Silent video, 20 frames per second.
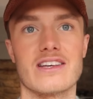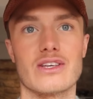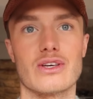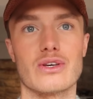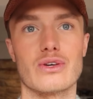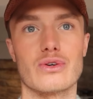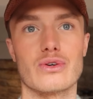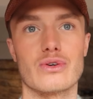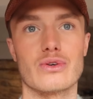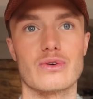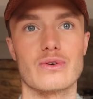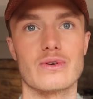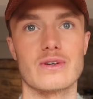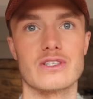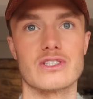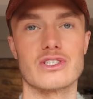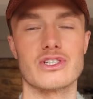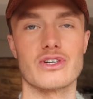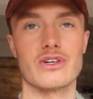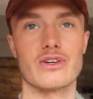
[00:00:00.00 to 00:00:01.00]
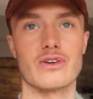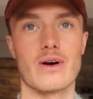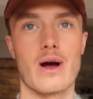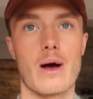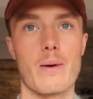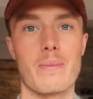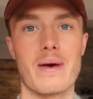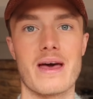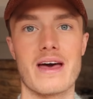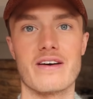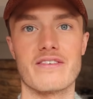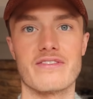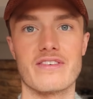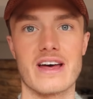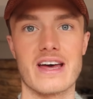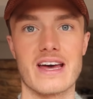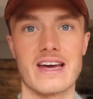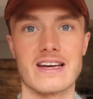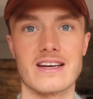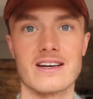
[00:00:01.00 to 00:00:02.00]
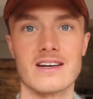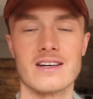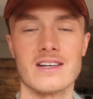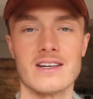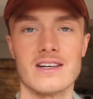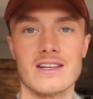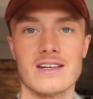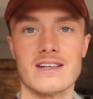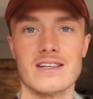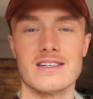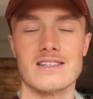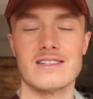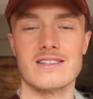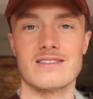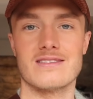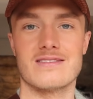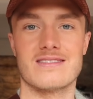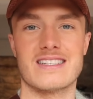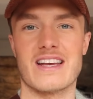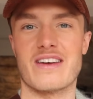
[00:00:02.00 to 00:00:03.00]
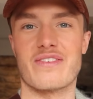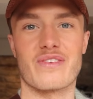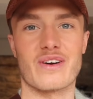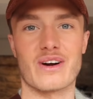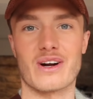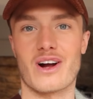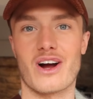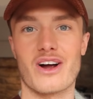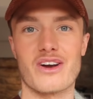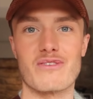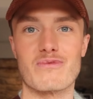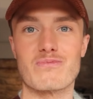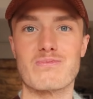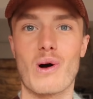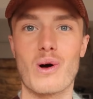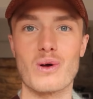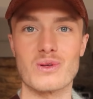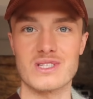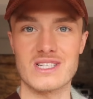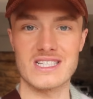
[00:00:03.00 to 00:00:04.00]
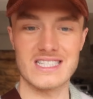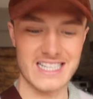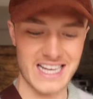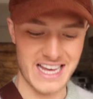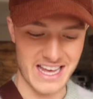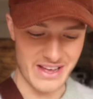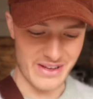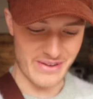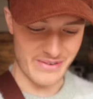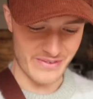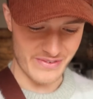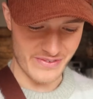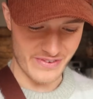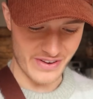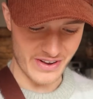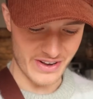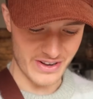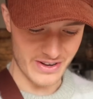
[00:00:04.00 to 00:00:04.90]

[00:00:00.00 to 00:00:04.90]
You do a bit of a different kind of positive,